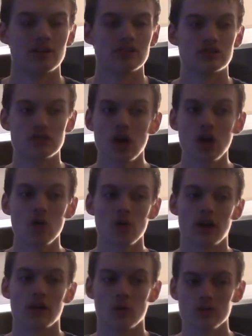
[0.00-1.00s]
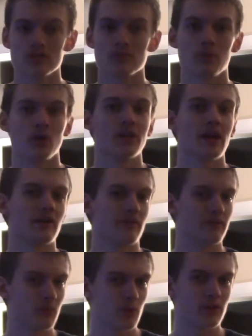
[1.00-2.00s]
So in order to pull out a
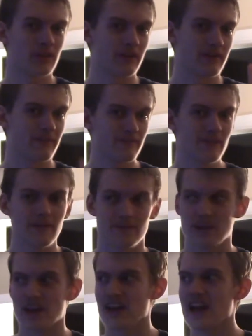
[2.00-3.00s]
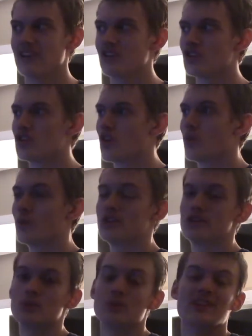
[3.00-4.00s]
fourth and a fifth, I had to go
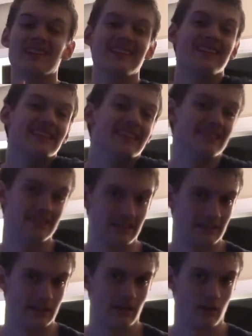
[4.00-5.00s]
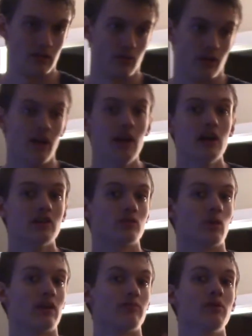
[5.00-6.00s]
into the decent territory. So
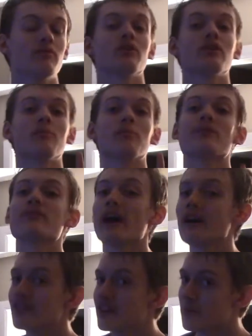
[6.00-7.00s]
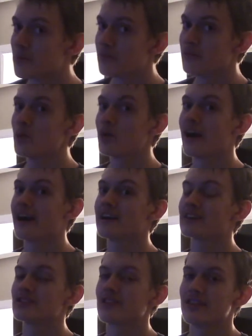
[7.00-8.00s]
what I put for number five and number four, I
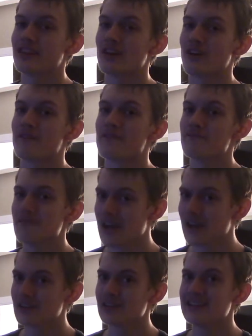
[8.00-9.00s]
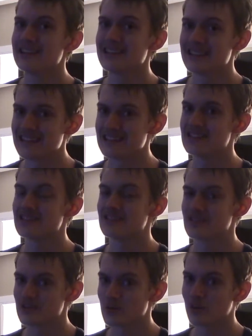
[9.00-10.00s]
actually think are fairly decent
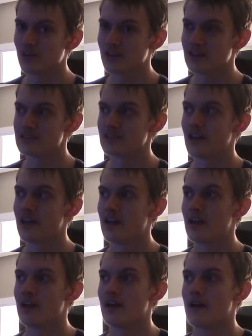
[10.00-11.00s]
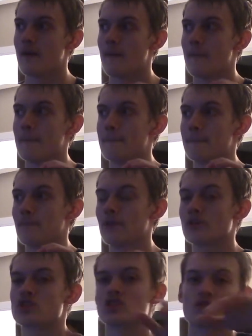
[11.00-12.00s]
stories.
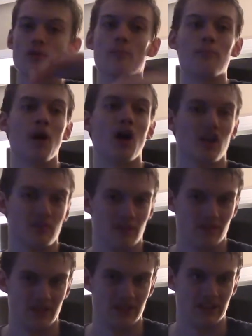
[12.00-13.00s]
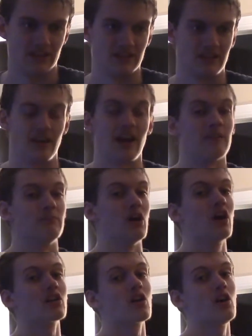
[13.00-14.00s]
They're just the bottom of the decent. I'm
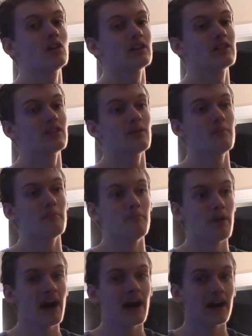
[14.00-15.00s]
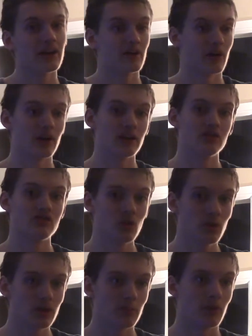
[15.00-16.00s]
not calling them bad or
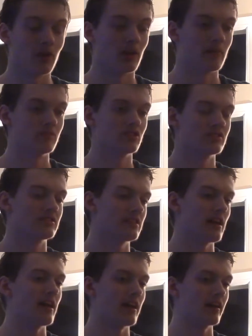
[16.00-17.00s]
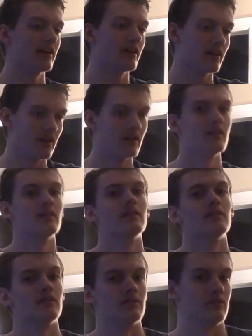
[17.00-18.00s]
unenjoyable. I'm just saying
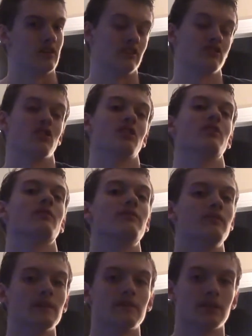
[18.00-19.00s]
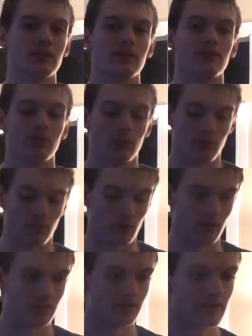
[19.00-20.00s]
these are the fifth and the fourth
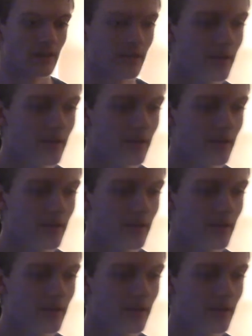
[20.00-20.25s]
worst.